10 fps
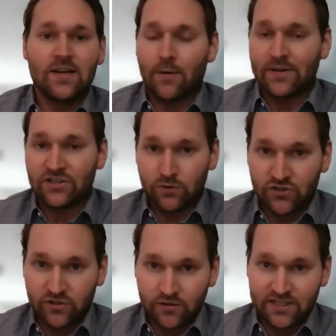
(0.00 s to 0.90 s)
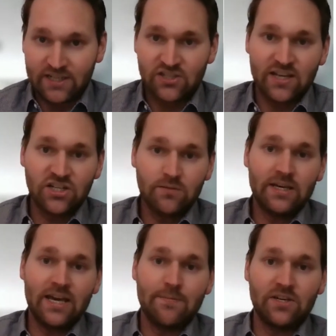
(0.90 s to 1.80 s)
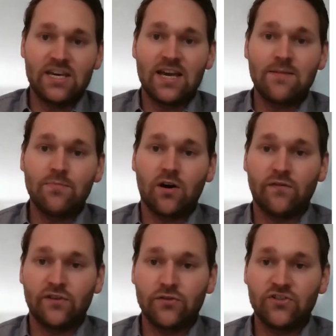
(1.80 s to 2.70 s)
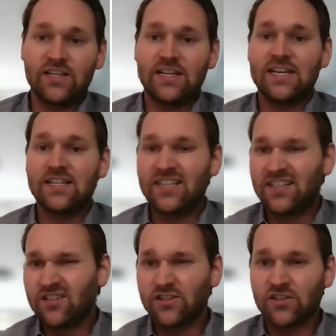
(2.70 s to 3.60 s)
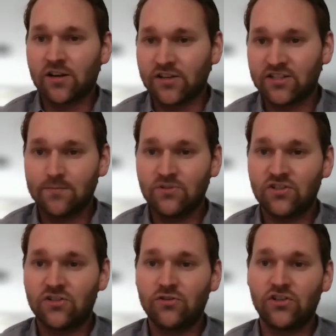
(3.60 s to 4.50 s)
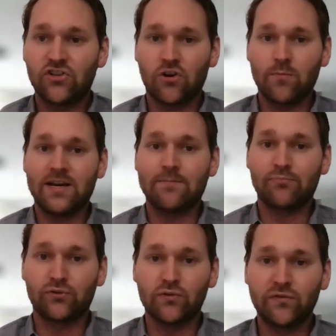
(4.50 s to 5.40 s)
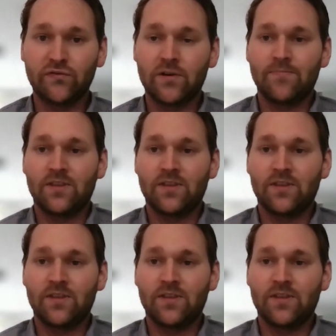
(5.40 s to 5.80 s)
Now, as a result, taxation became a game of using indigenous customs to determine and prove